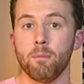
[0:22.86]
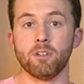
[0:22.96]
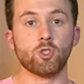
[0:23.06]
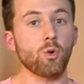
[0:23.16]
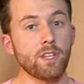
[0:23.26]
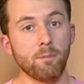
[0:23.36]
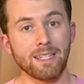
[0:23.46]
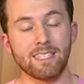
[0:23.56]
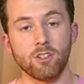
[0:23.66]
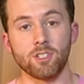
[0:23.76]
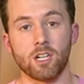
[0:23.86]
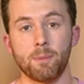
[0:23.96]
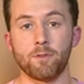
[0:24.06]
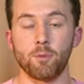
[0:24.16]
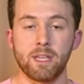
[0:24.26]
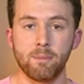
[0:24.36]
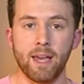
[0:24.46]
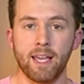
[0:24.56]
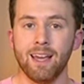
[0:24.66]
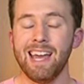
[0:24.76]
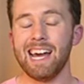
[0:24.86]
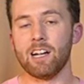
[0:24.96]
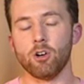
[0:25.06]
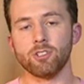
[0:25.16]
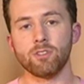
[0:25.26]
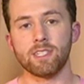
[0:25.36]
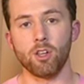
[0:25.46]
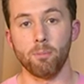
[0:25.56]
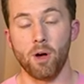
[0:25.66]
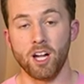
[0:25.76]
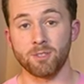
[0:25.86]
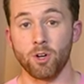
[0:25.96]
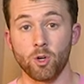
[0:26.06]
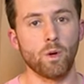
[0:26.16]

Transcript: The majority of my sales are coming from eBay and I also sell on Poshmark,